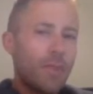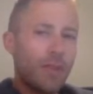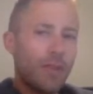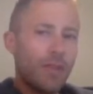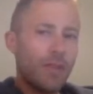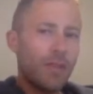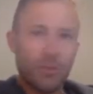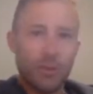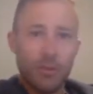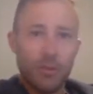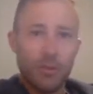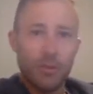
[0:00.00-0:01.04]
That's really
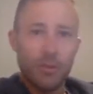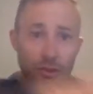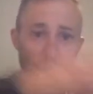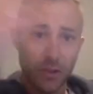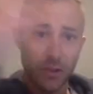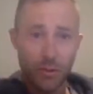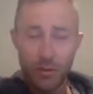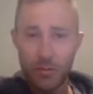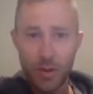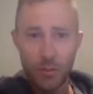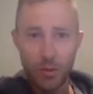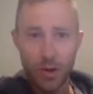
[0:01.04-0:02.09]
important. Just like you would
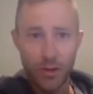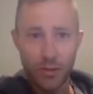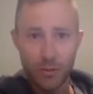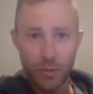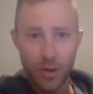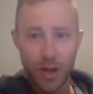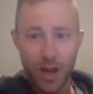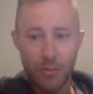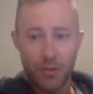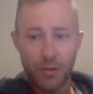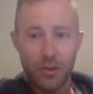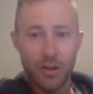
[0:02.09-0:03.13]
memorize
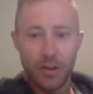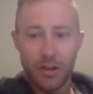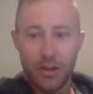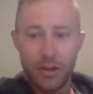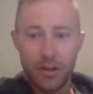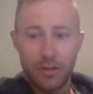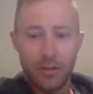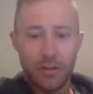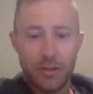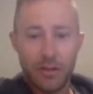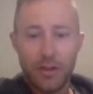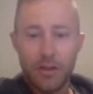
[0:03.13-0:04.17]
vocabulary in
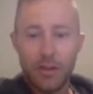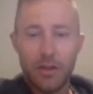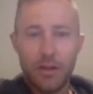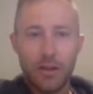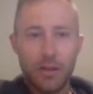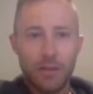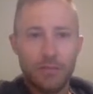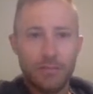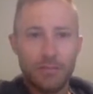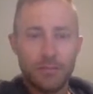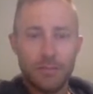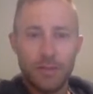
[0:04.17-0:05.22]
a
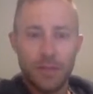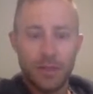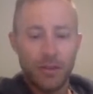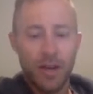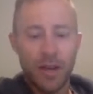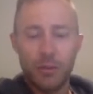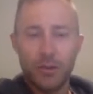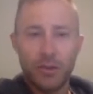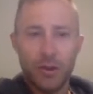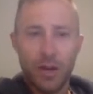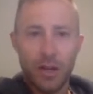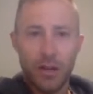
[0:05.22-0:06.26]
language
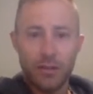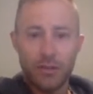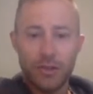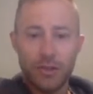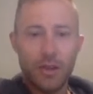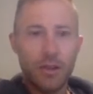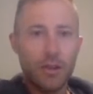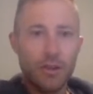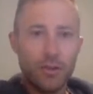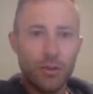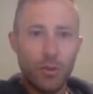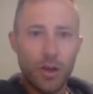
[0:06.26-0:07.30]
class,
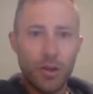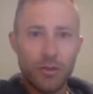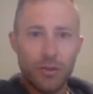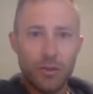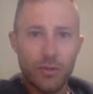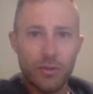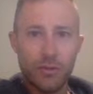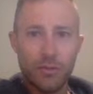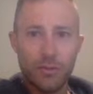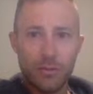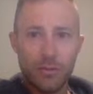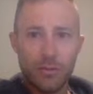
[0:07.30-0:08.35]
you want to
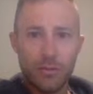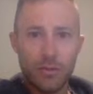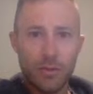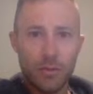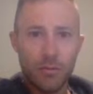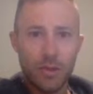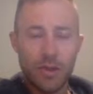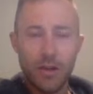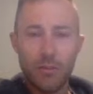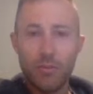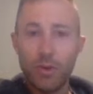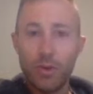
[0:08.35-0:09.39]

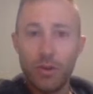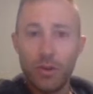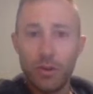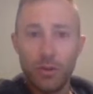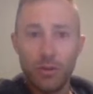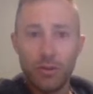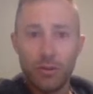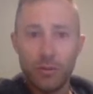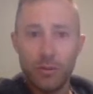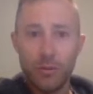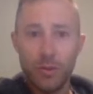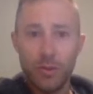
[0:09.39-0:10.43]
become really ultra
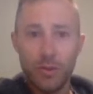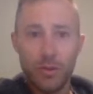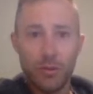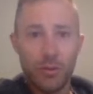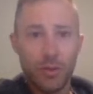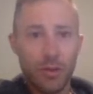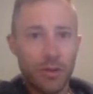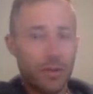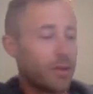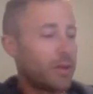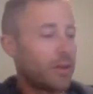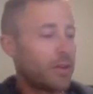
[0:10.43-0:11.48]
familiar with
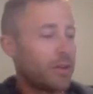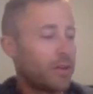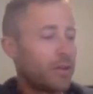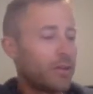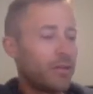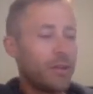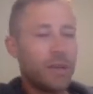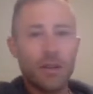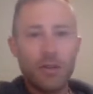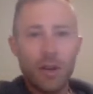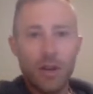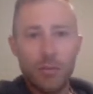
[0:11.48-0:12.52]
the
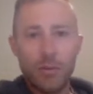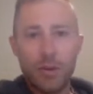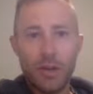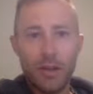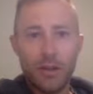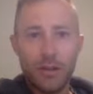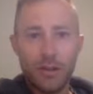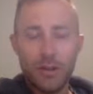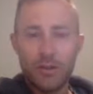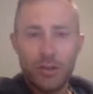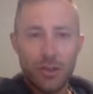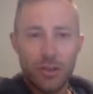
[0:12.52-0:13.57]
inclined plane
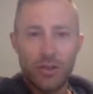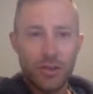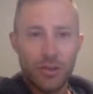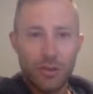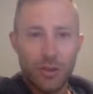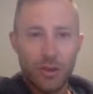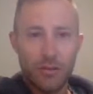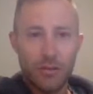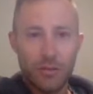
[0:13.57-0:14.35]
so that you can do it